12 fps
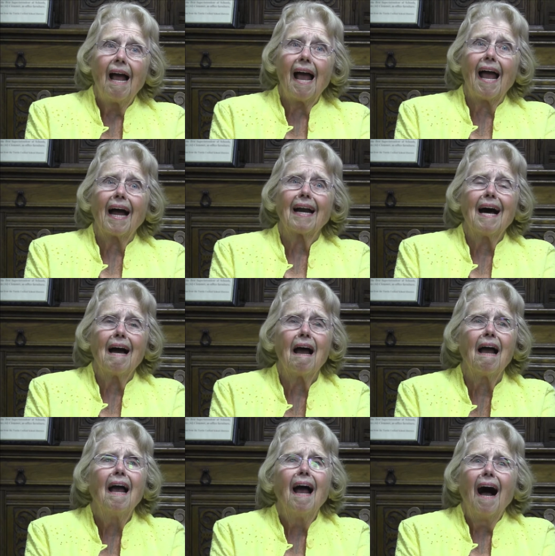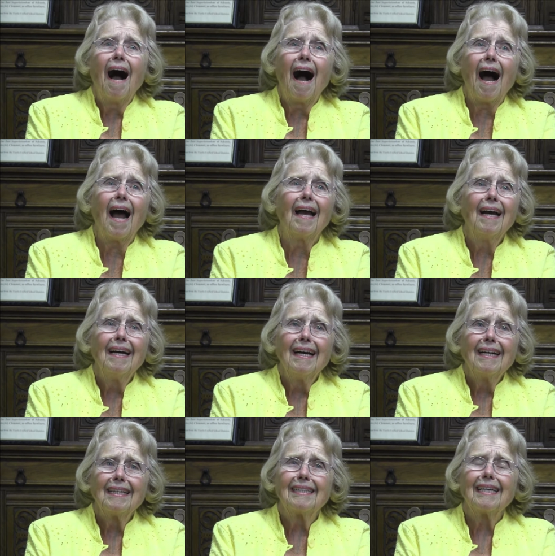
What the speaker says: And I